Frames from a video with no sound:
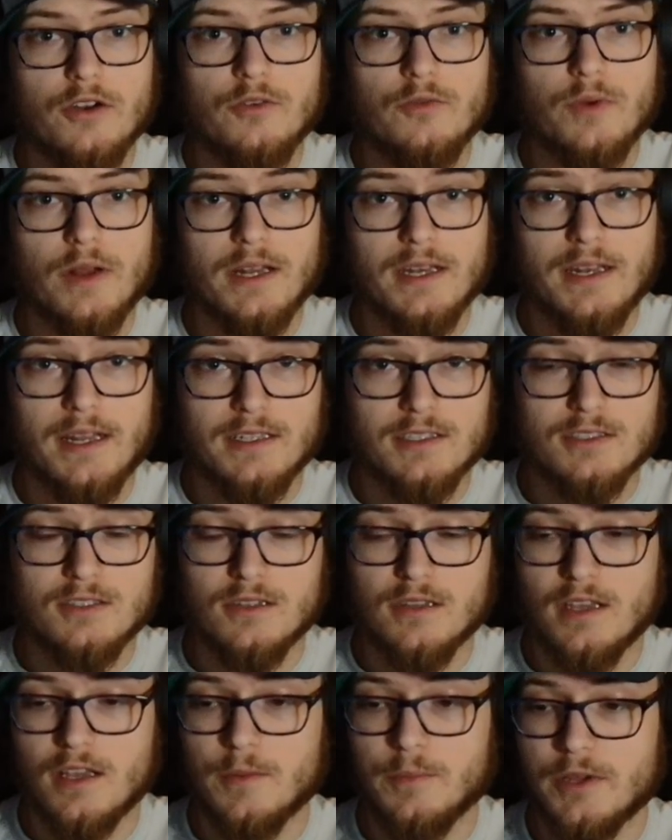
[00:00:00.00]
right next to
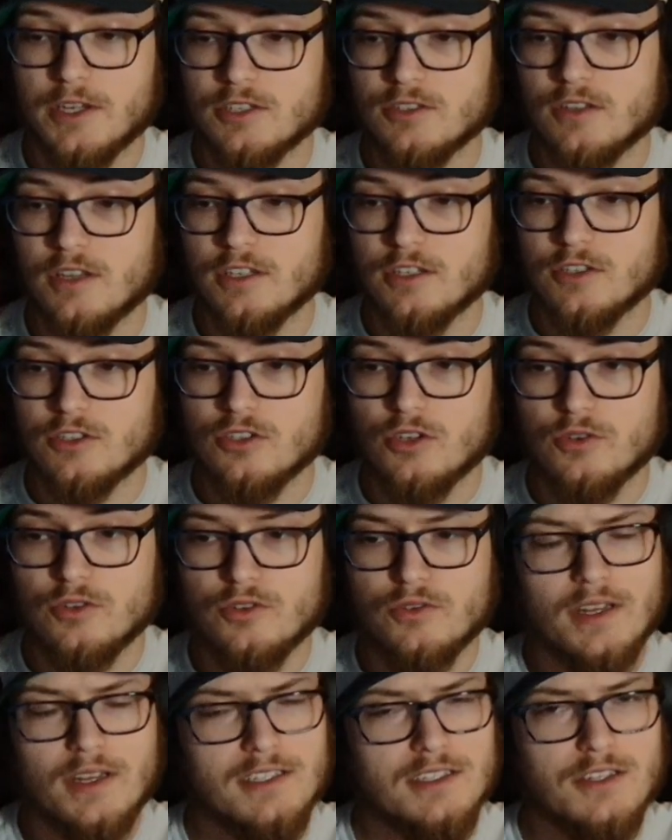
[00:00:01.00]
the picture that I just showed you.
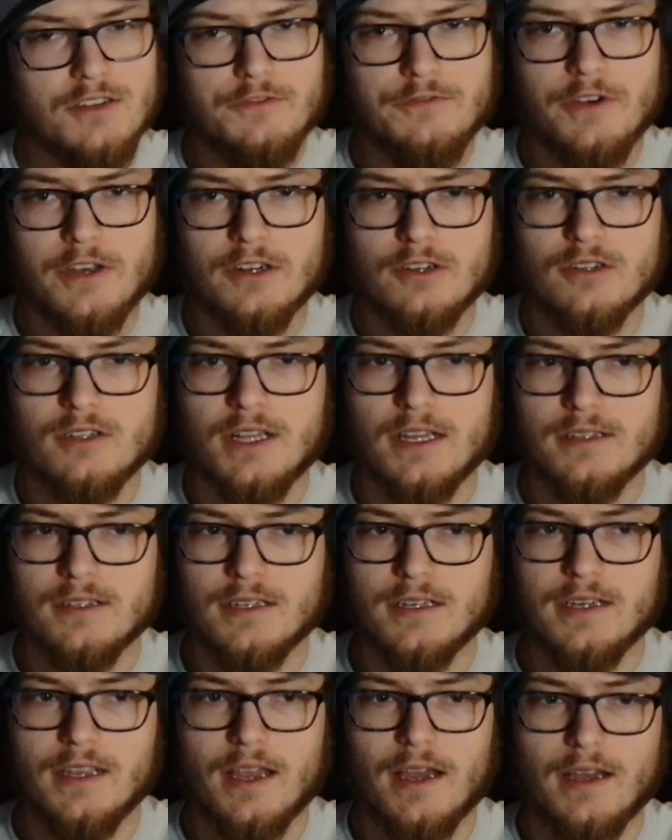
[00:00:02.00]
Nice little funnel cloud that
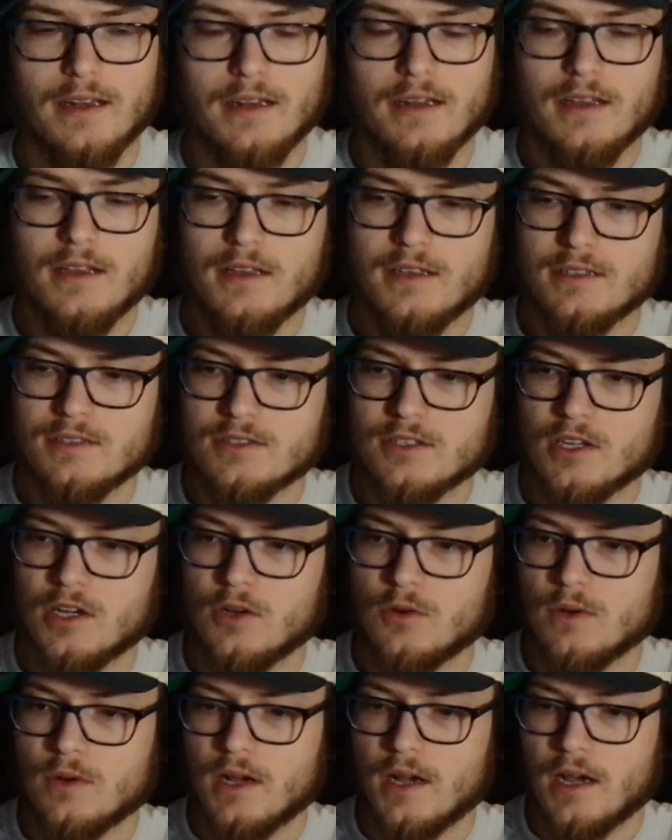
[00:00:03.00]
he got.
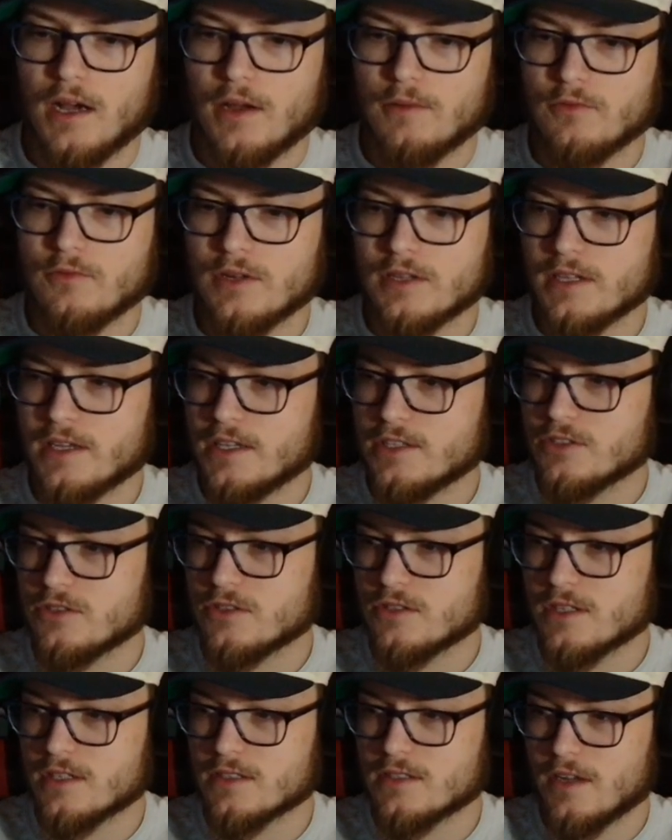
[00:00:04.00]
So, really
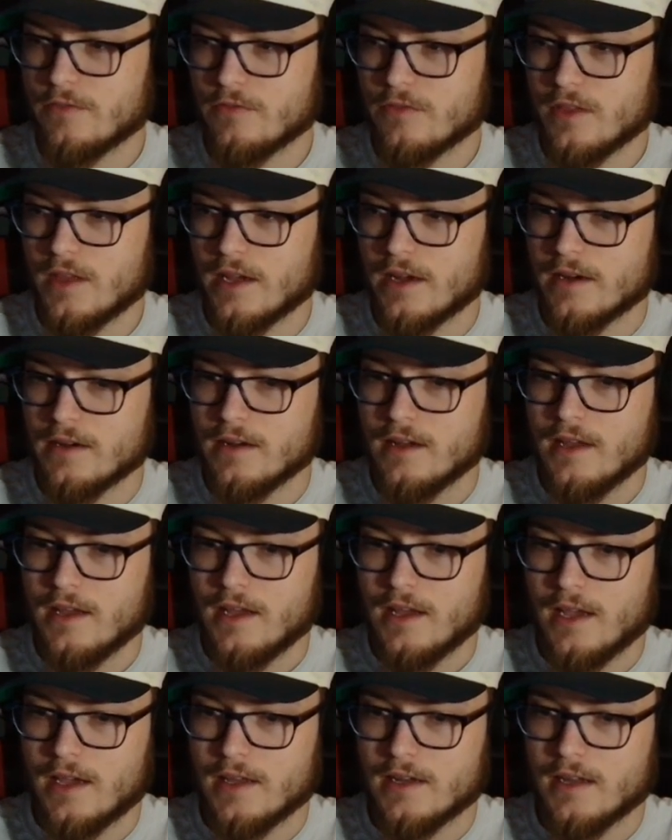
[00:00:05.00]
interesting stuff there.
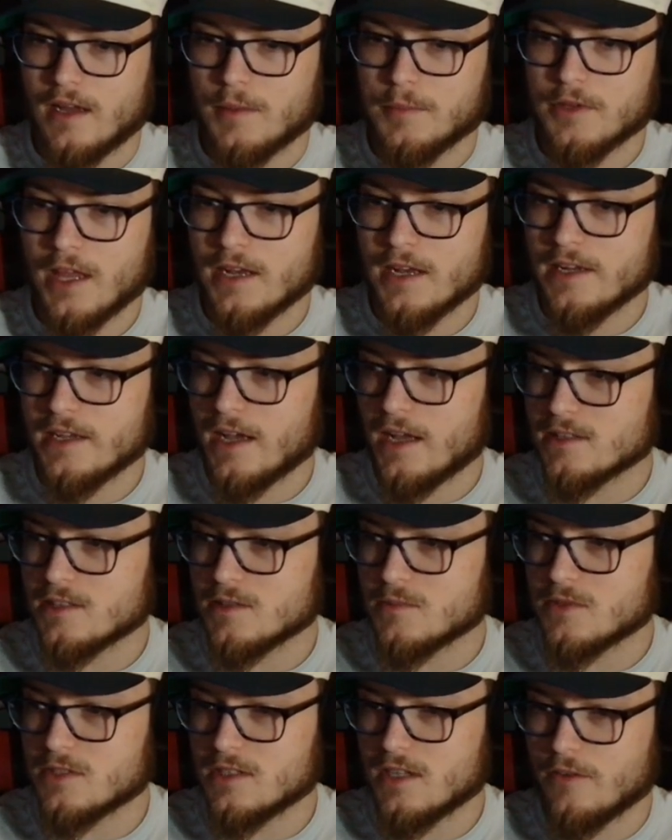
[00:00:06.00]
And I'm glad he got
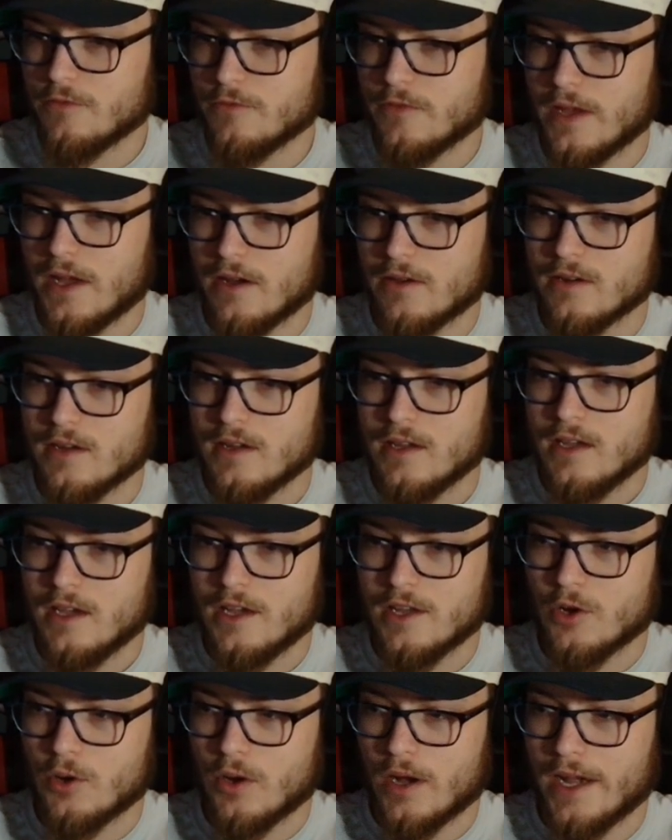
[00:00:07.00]
some stuff out
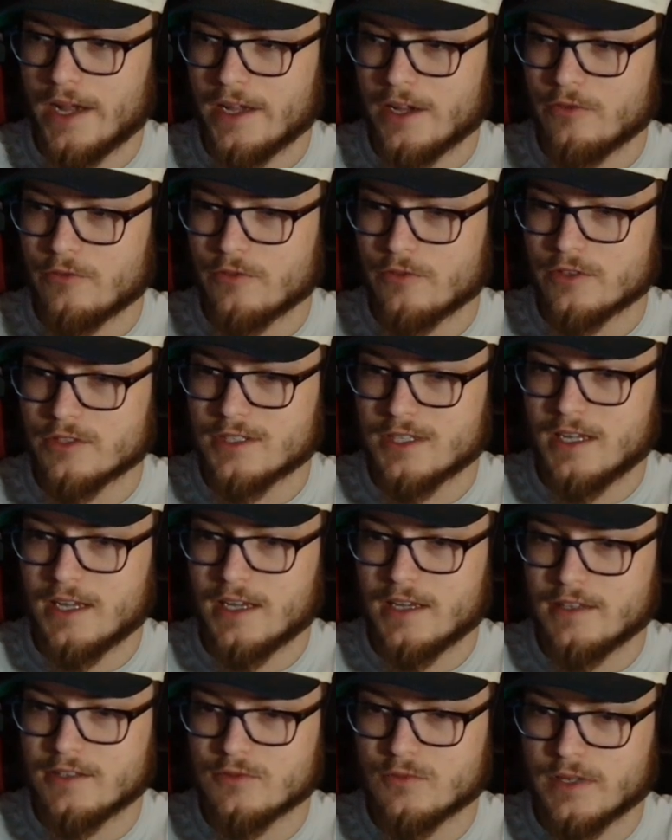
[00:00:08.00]
in Ohio for
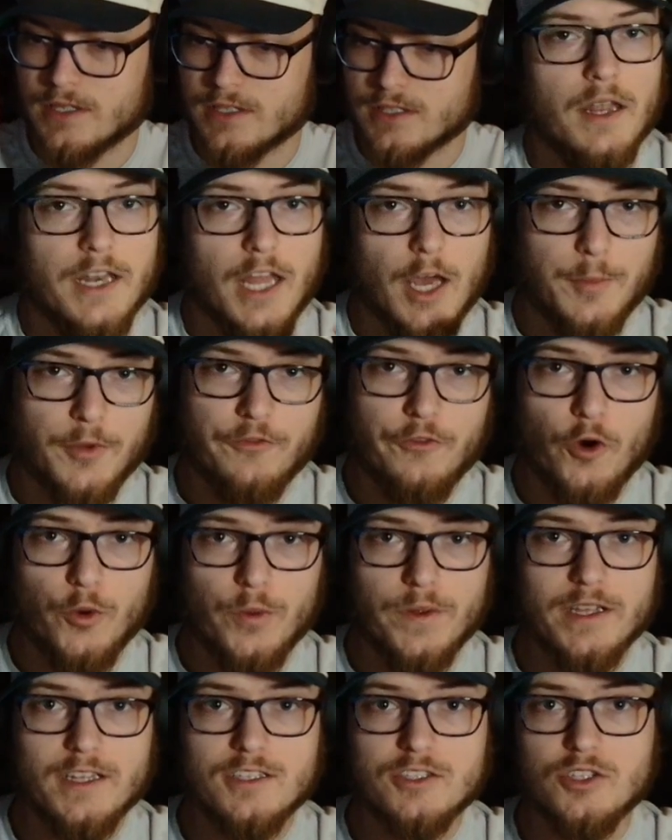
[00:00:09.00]
today's risk. Now, before we
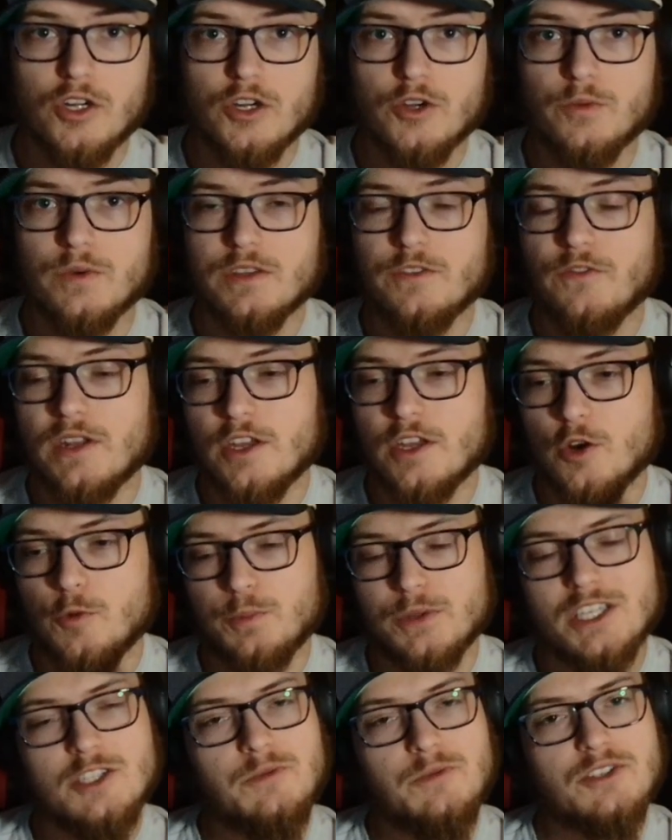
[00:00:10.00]
get started with the video,
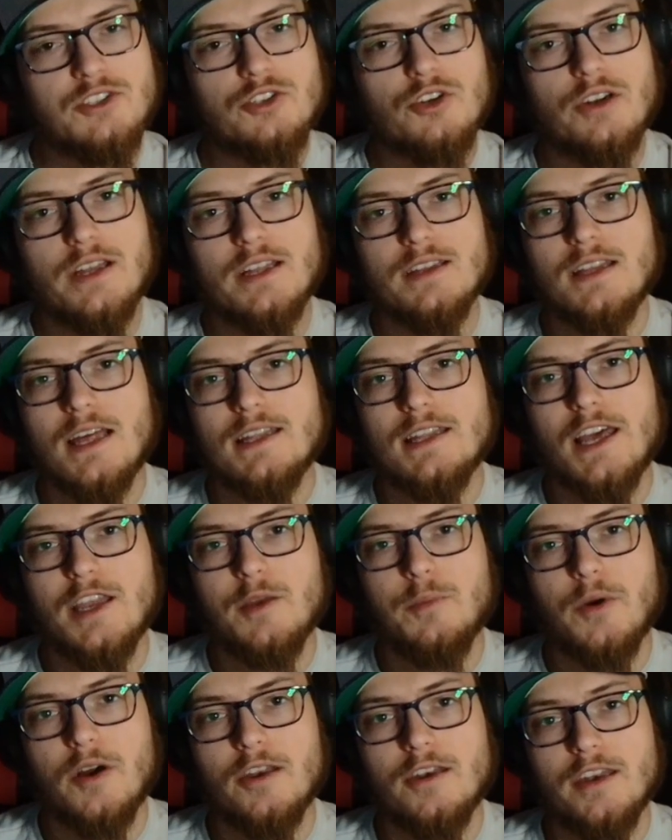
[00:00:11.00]
please be sure to hit that like
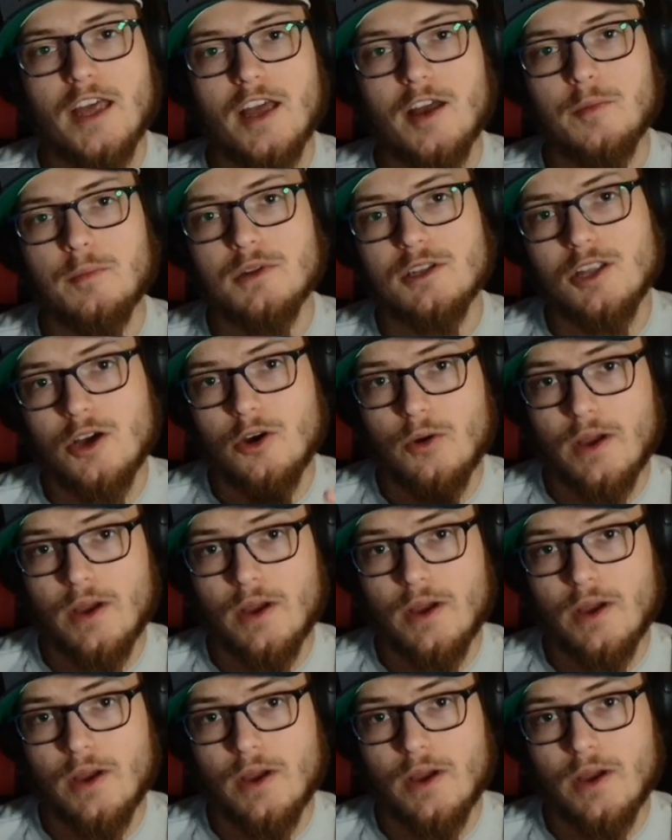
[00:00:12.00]
button down below